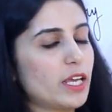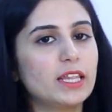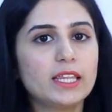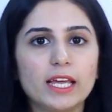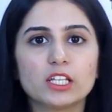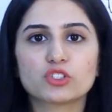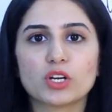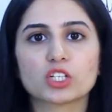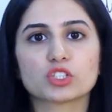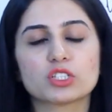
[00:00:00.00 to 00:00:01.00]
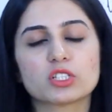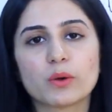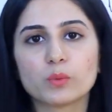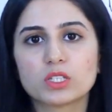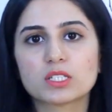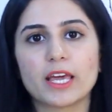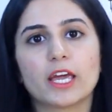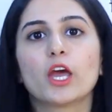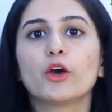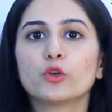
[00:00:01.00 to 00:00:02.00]
In the instructions, they would
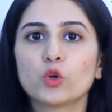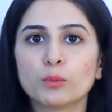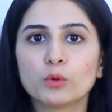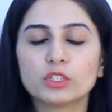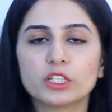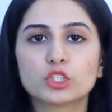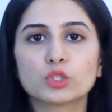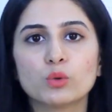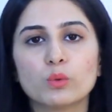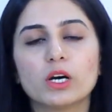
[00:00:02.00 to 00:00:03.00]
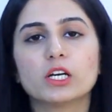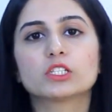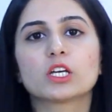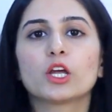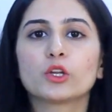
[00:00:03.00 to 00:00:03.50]
say no more than 2 words,